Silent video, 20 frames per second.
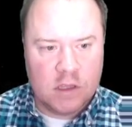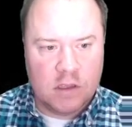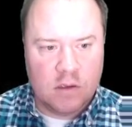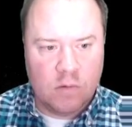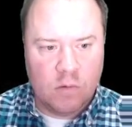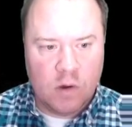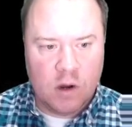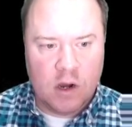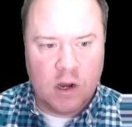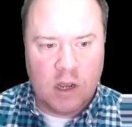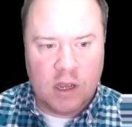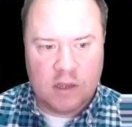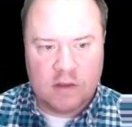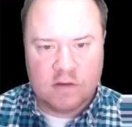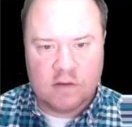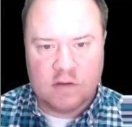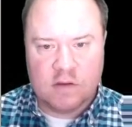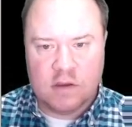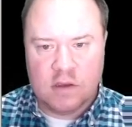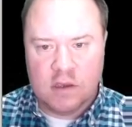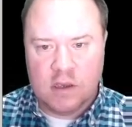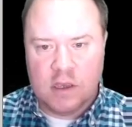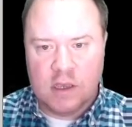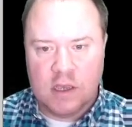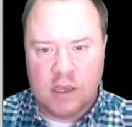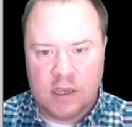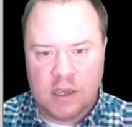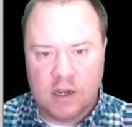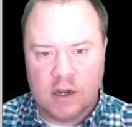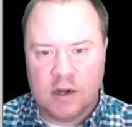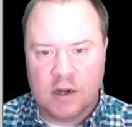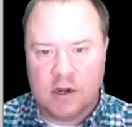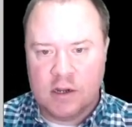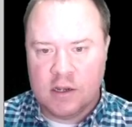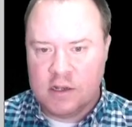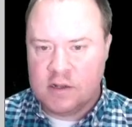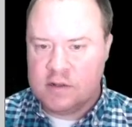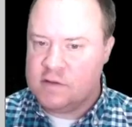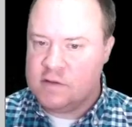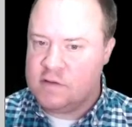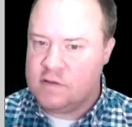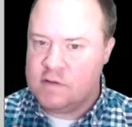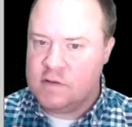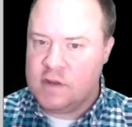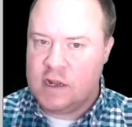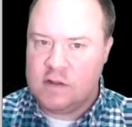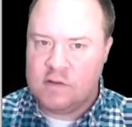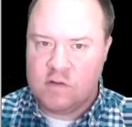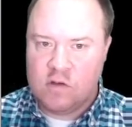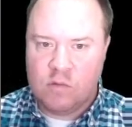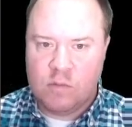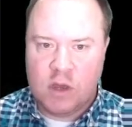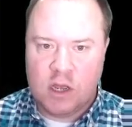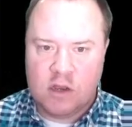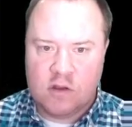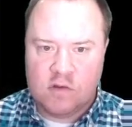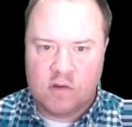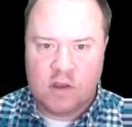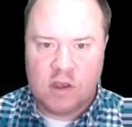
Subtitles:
whereas here it's not so much.